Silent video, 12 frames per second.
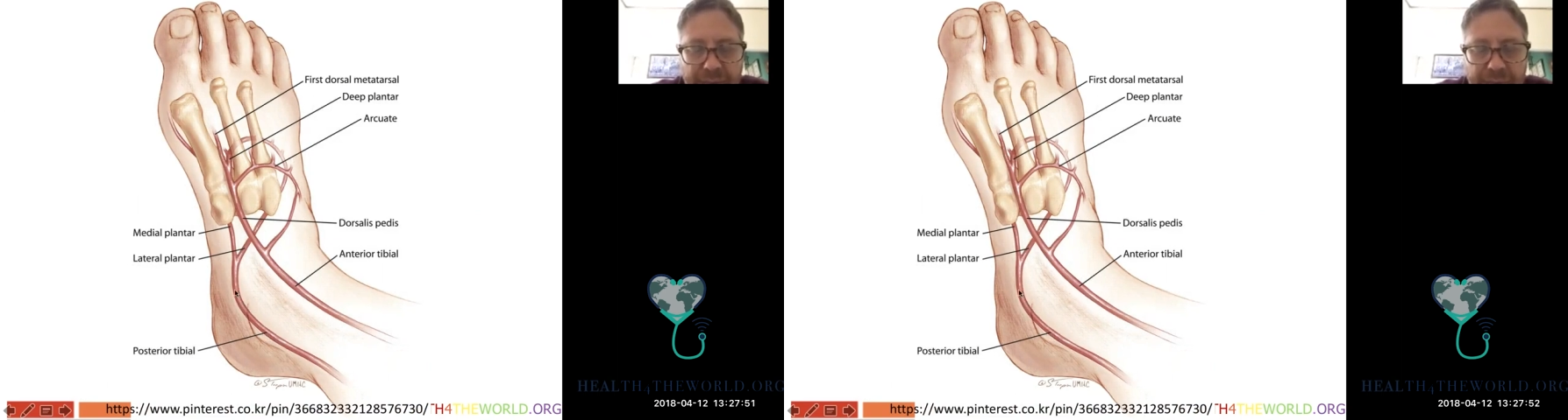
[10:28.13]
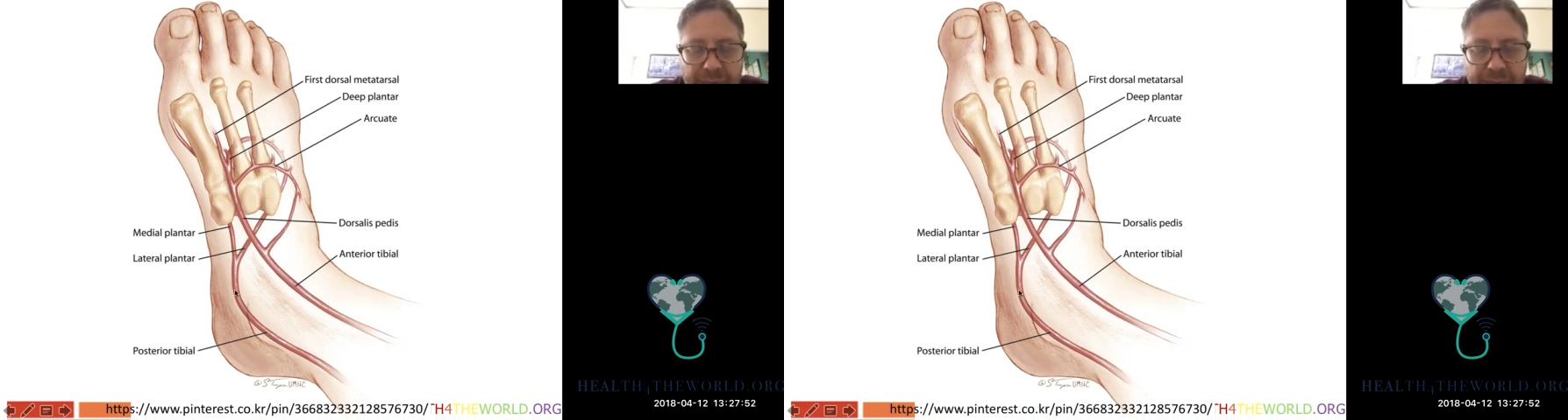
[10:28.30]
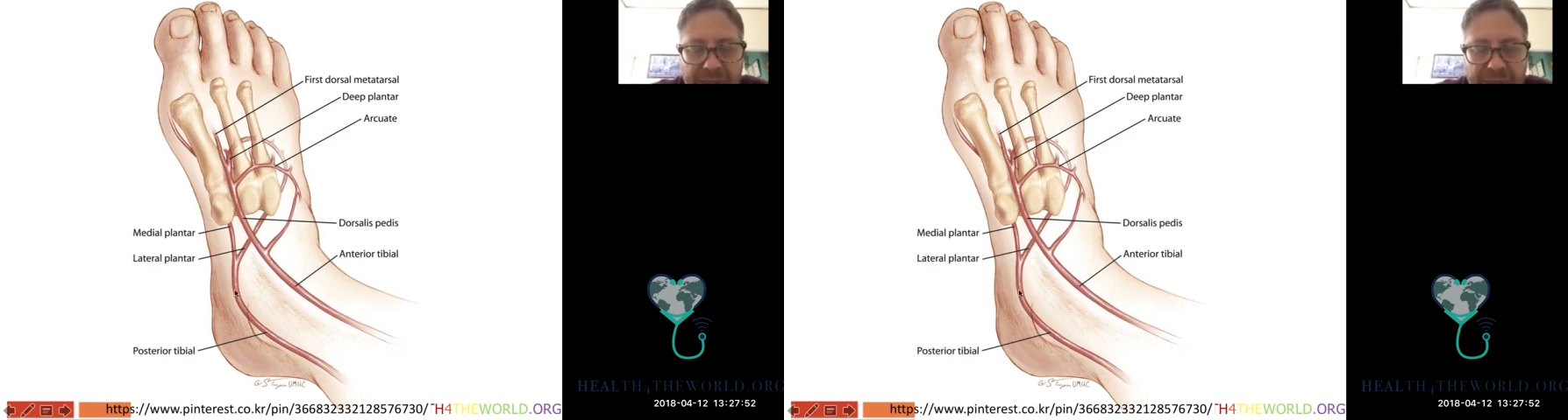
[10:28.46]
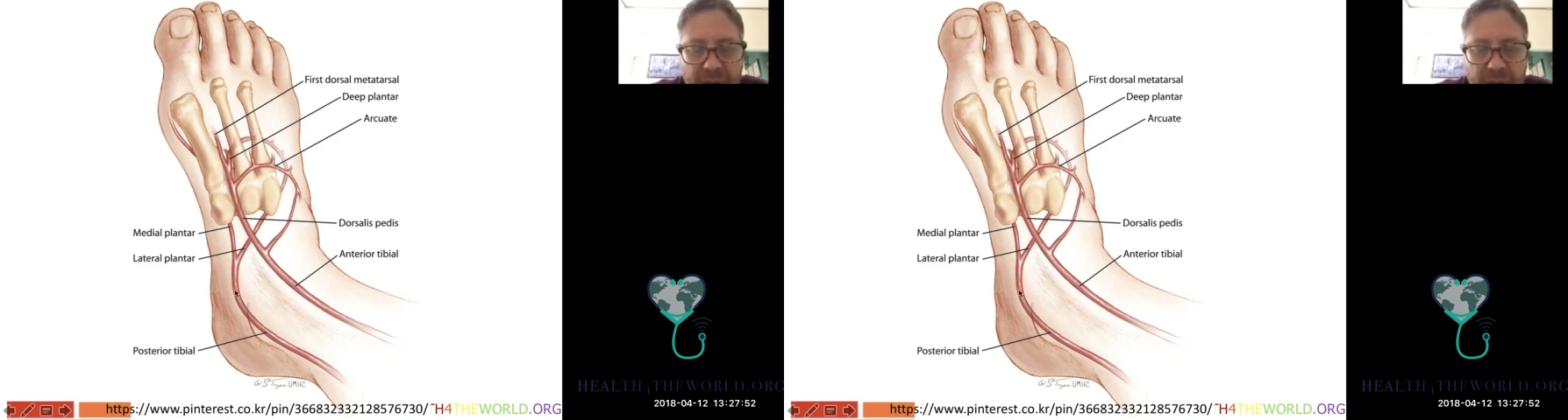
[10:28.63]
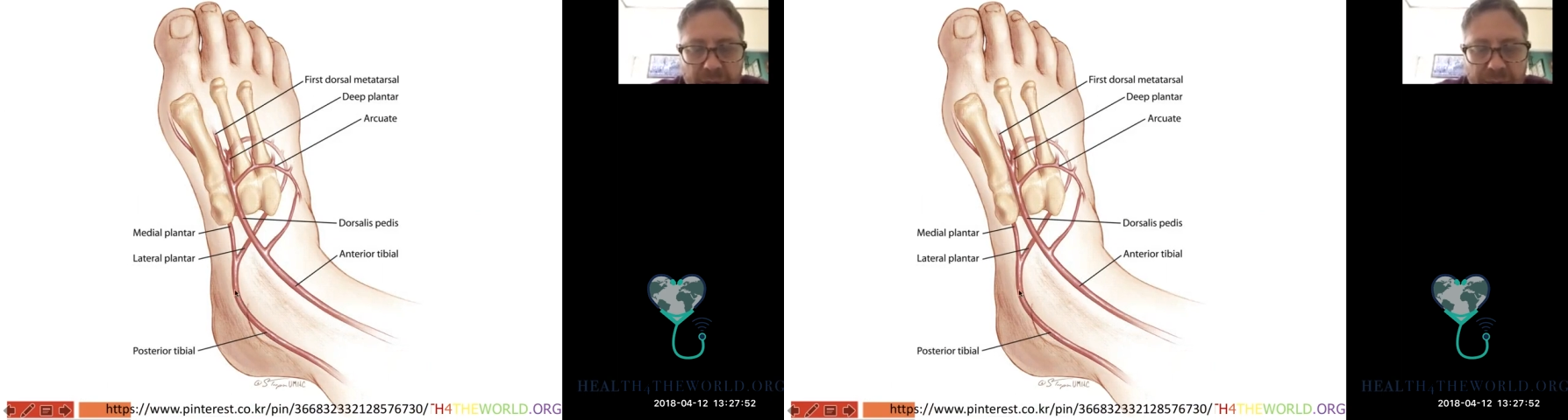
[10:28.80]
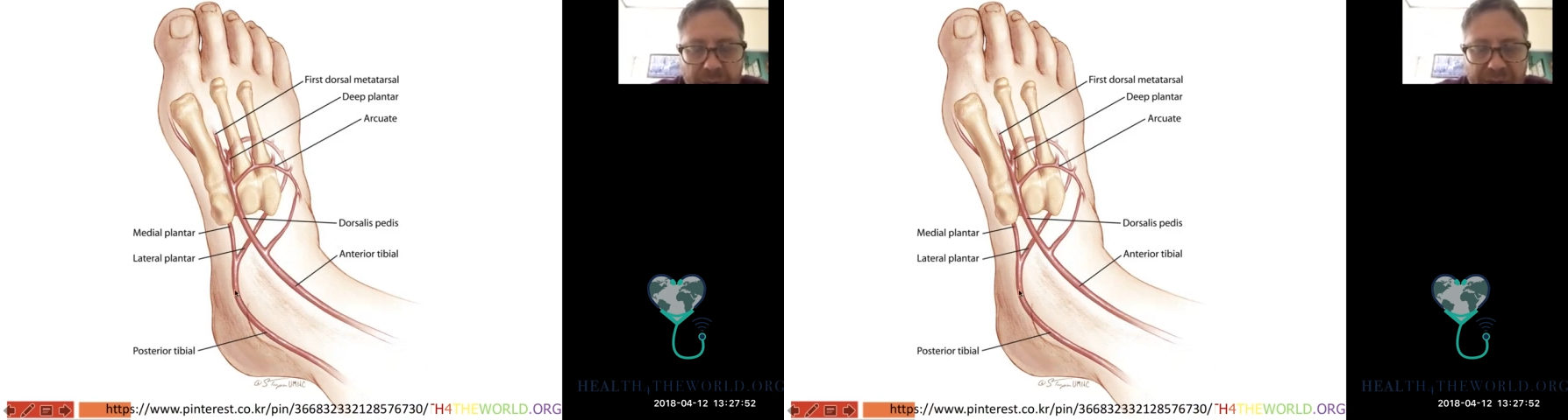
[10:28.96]

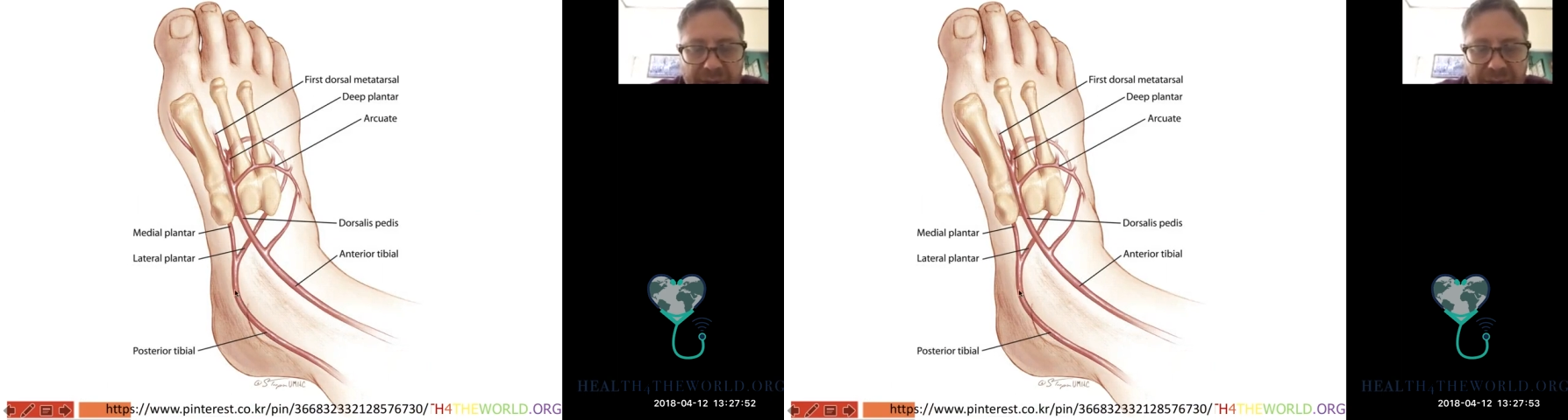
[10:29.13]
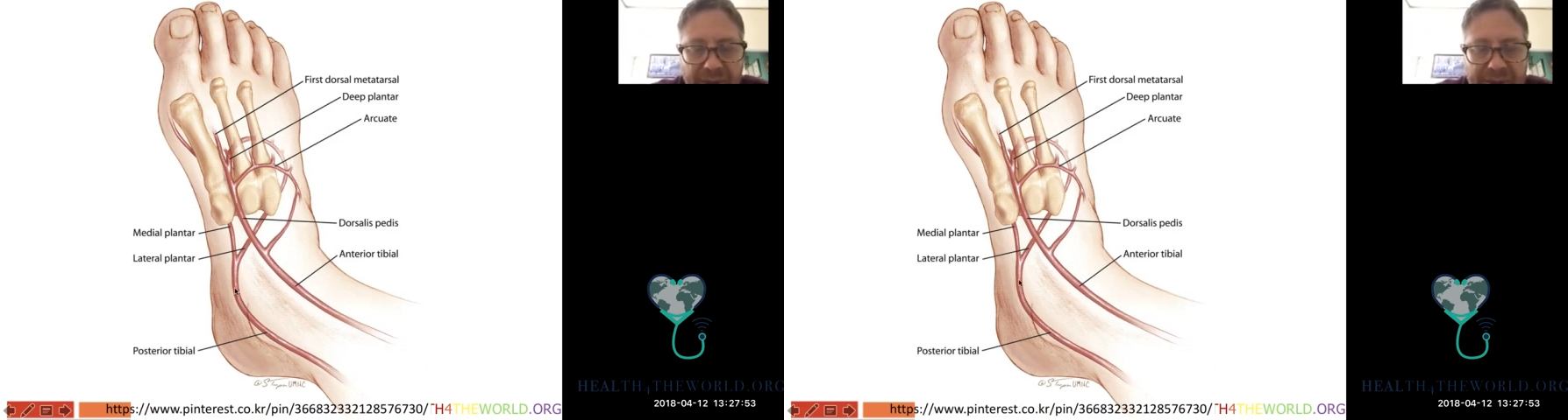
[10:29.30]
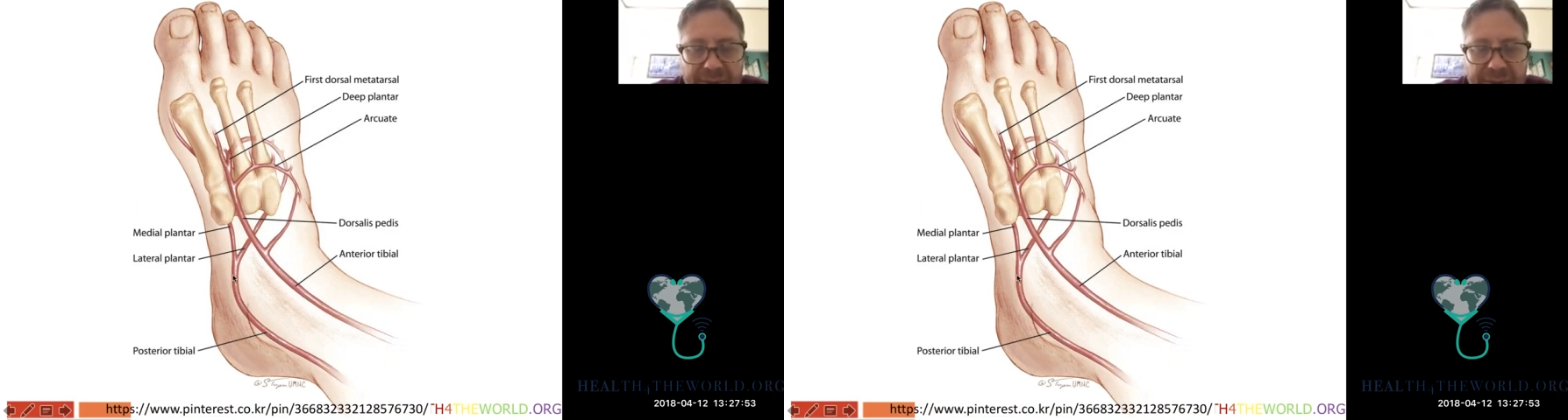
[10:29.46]
medial malleolus,